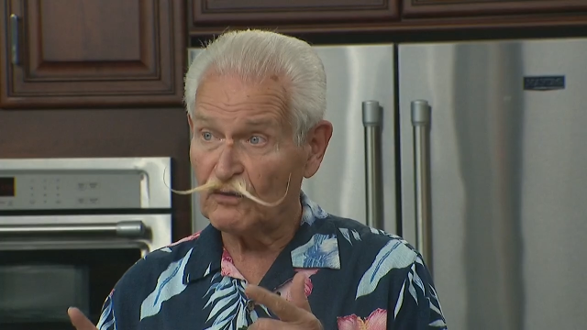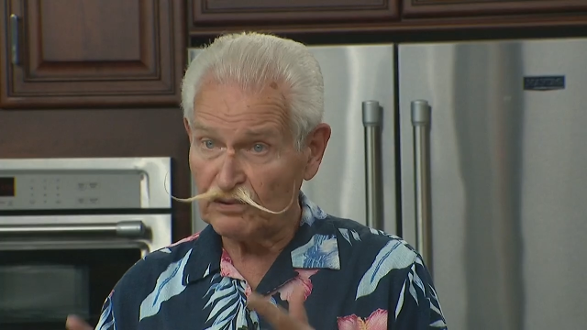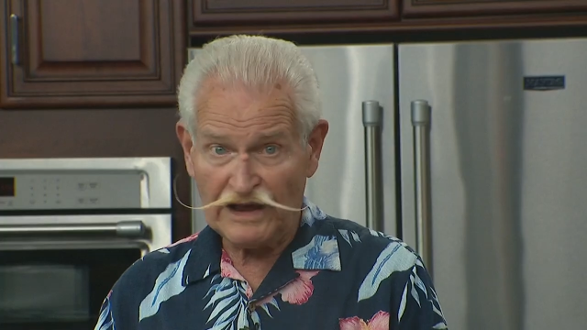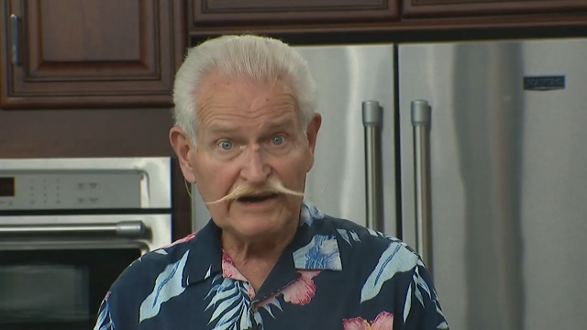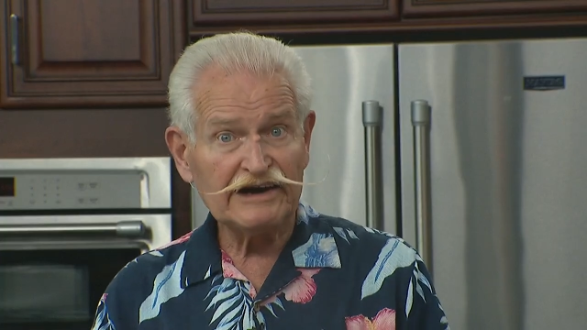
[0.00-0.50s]

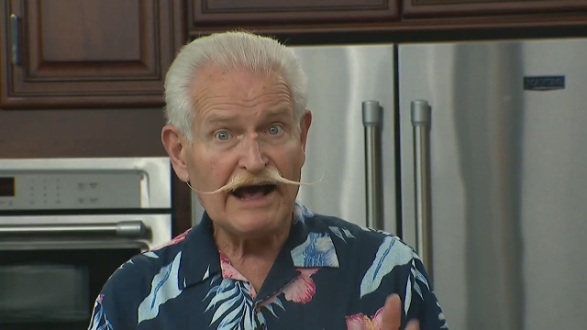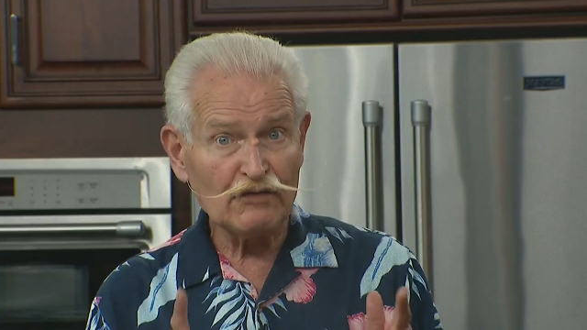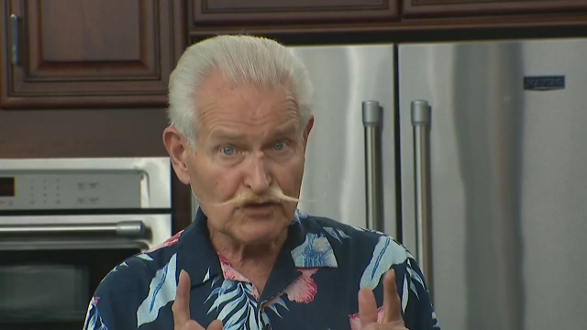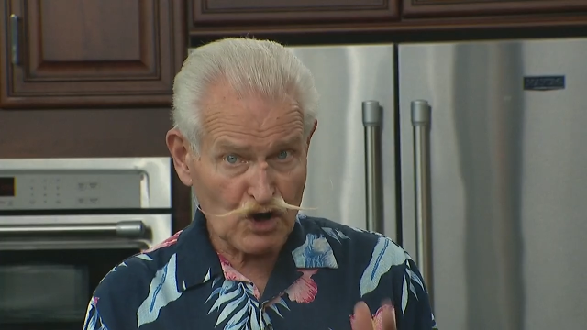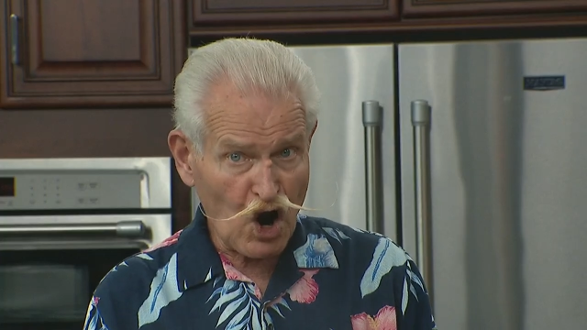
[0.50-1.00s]
planted out
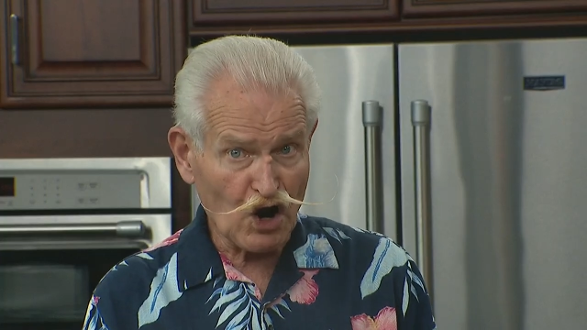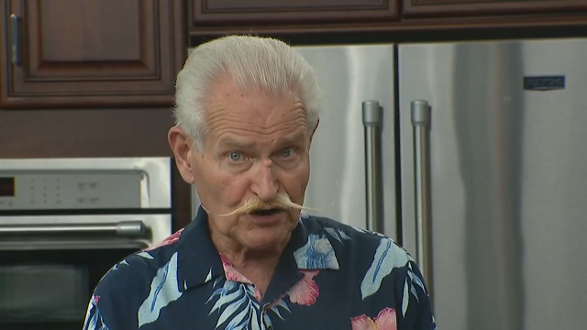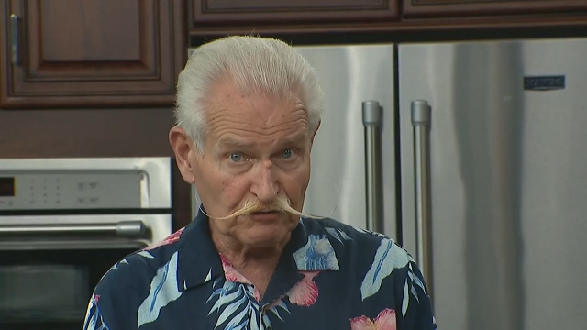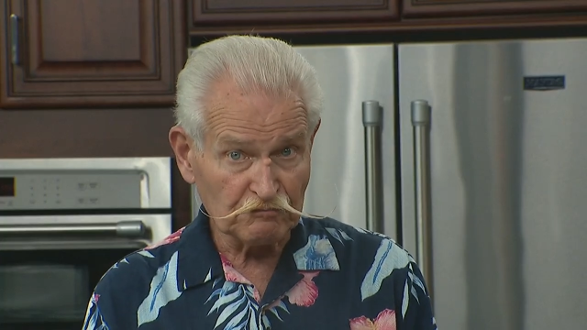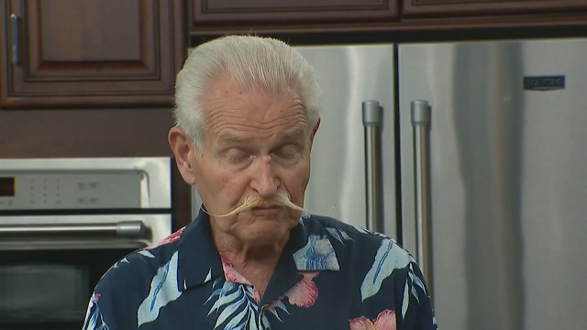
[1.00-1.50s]
in the garden,
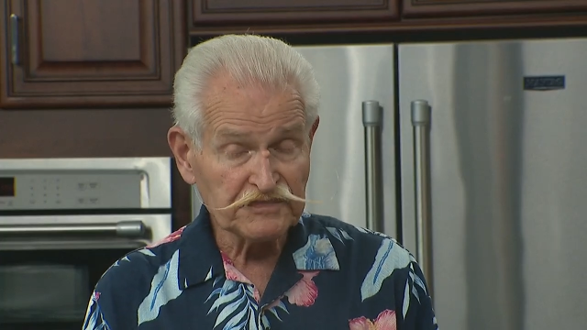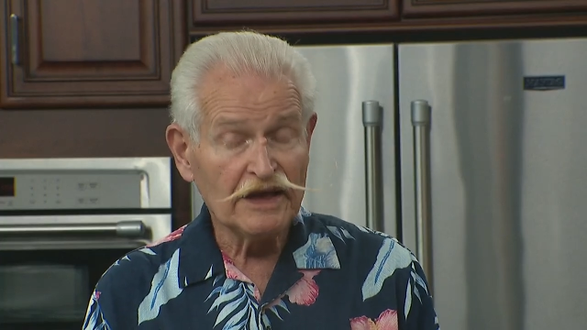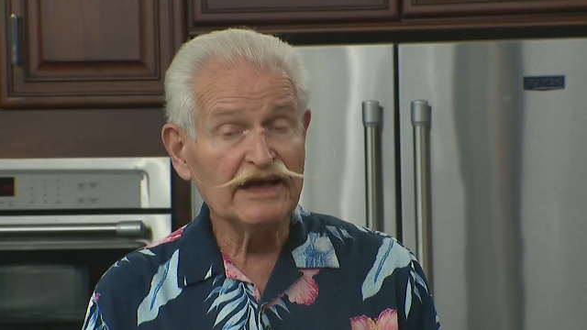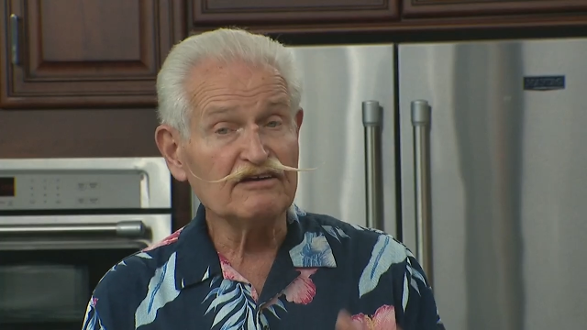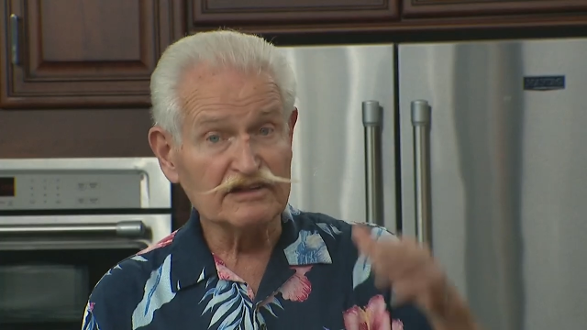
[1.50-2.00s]

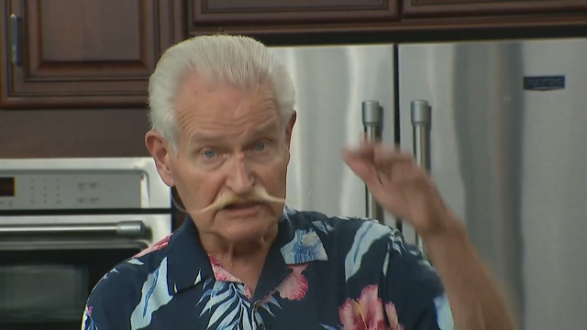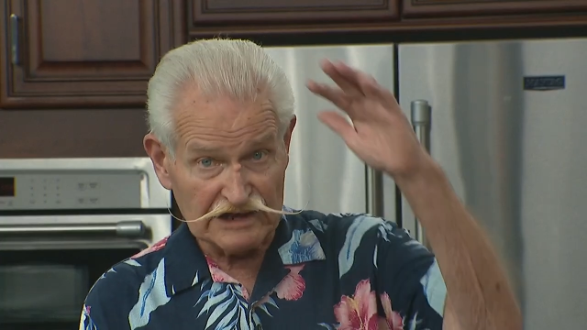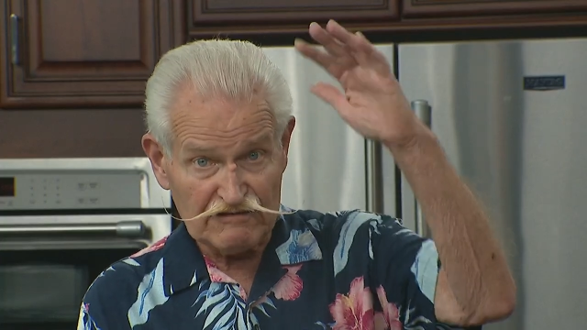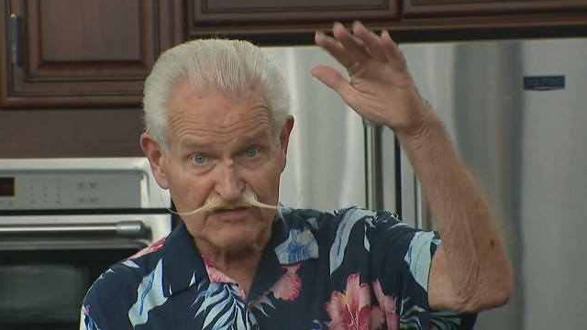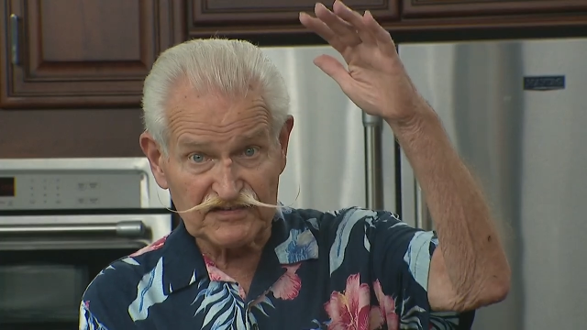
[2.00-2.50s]
you
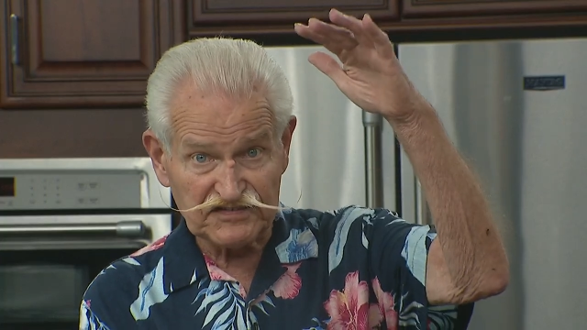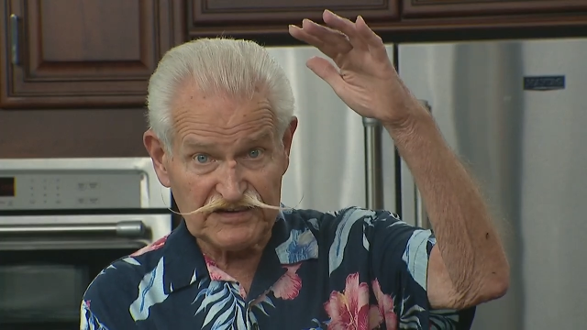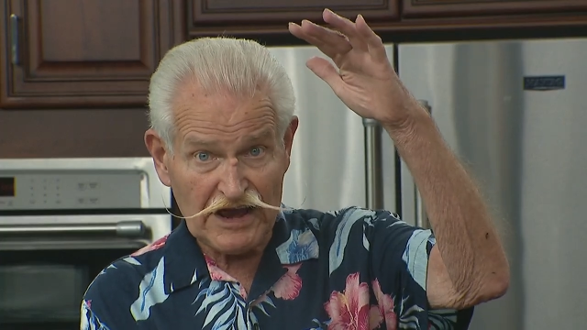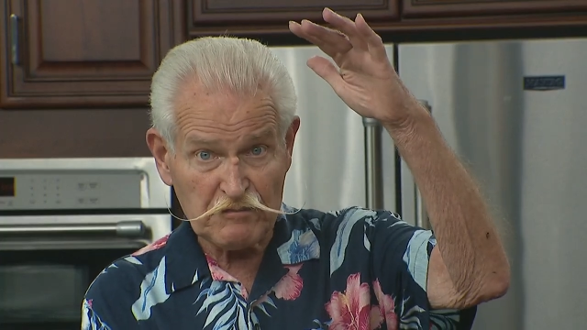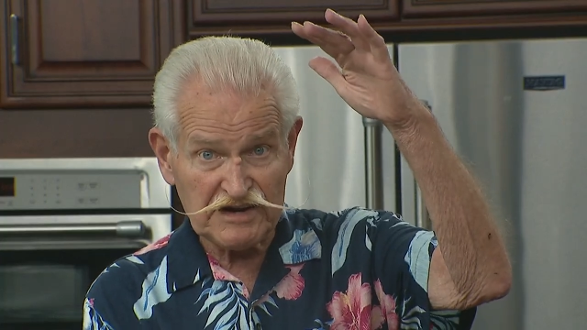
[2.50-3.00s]
leave the
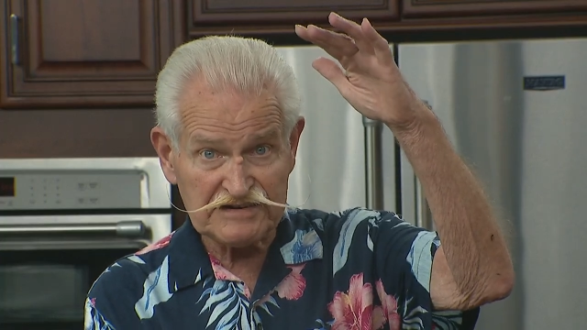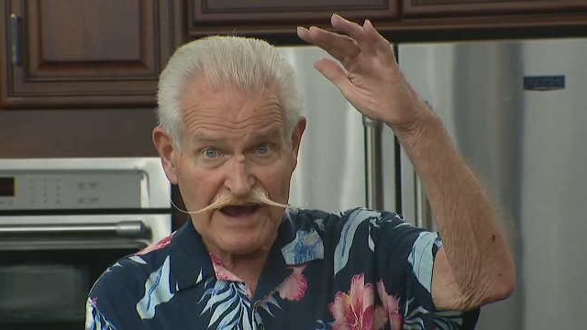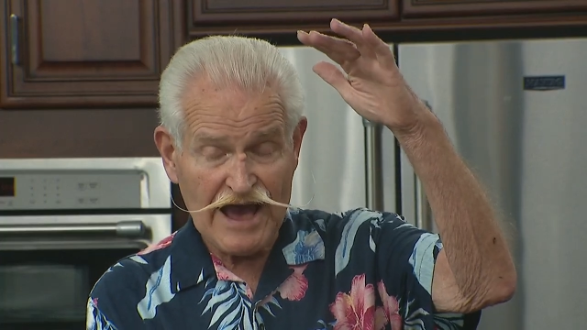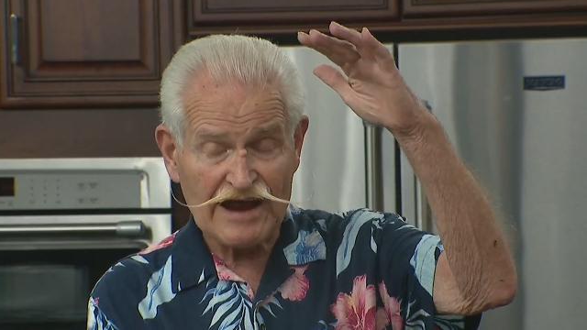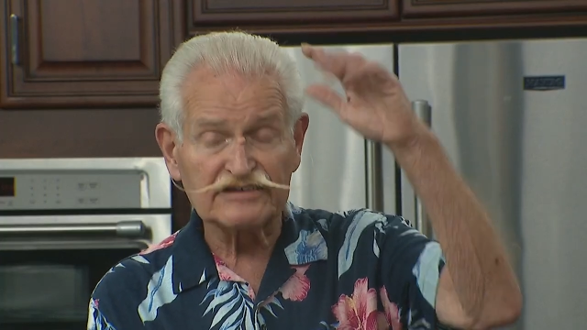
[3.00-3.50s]
stem
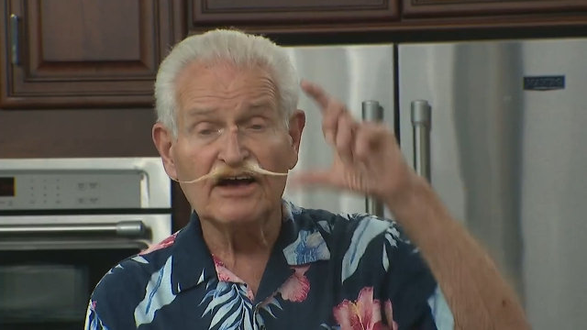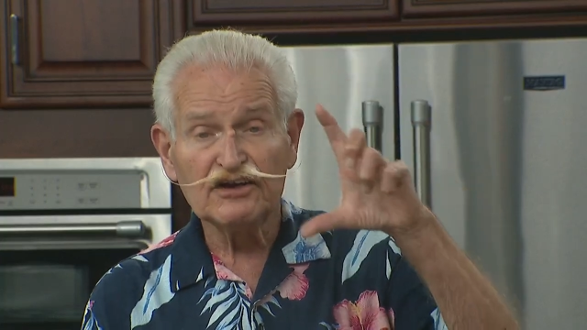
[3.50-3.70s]
intact,